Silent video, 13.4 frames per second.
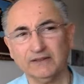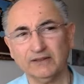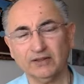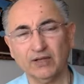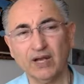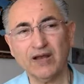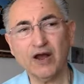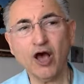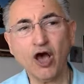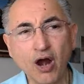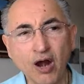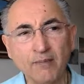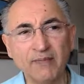you let
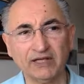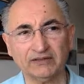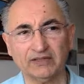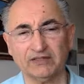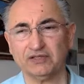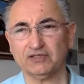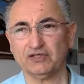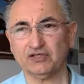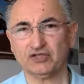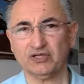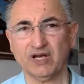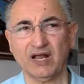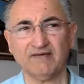her make the
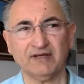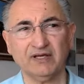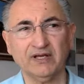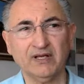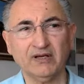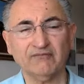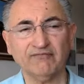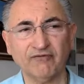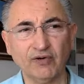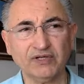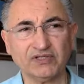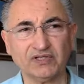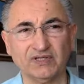decision and have a
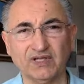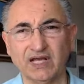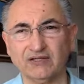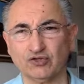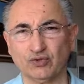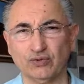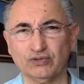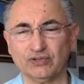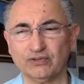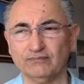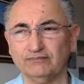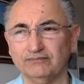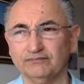voice in that choice.